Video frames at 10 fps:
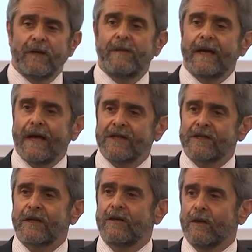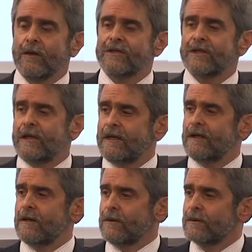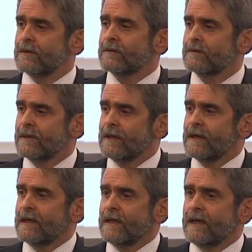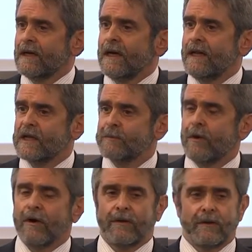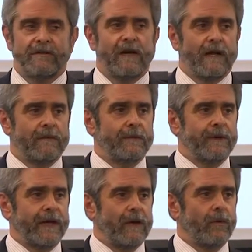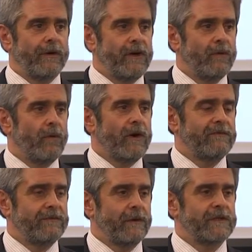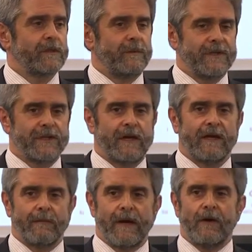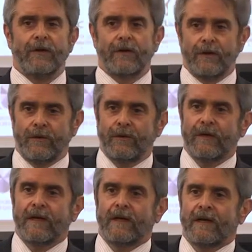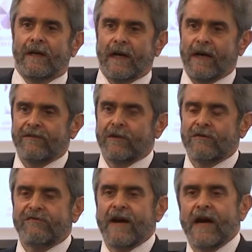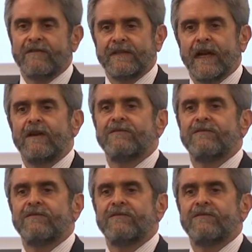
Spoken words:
can be asking your CEO. And that's part of their development plan. What do you want folks to be saying about you after your 5, 10,